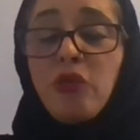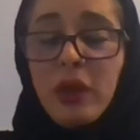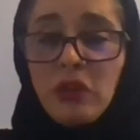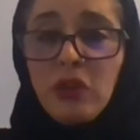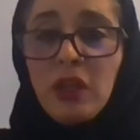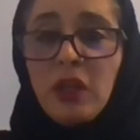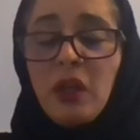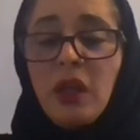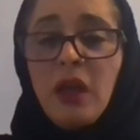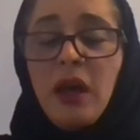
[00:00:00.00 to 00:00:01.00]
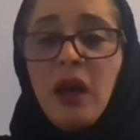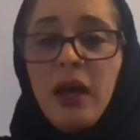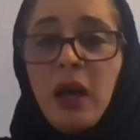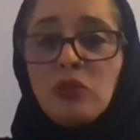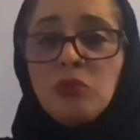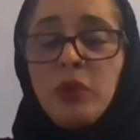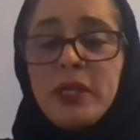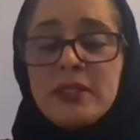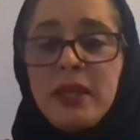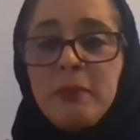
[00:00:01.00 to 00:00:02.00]
threatening
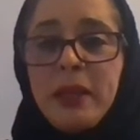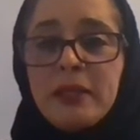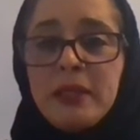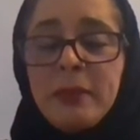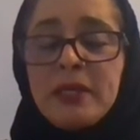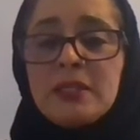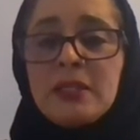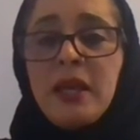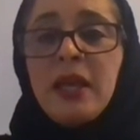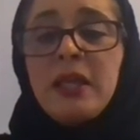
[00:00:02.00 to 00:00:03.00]
outbreaks and pandemics.